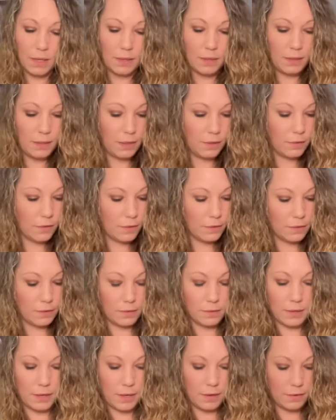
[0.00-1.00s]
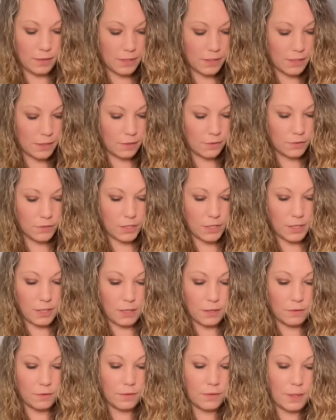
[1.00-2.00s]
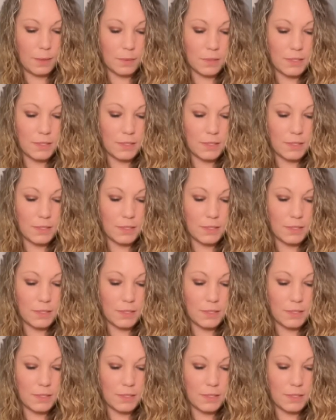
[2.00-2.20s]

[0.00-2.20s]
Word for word: either Aries energy, either they were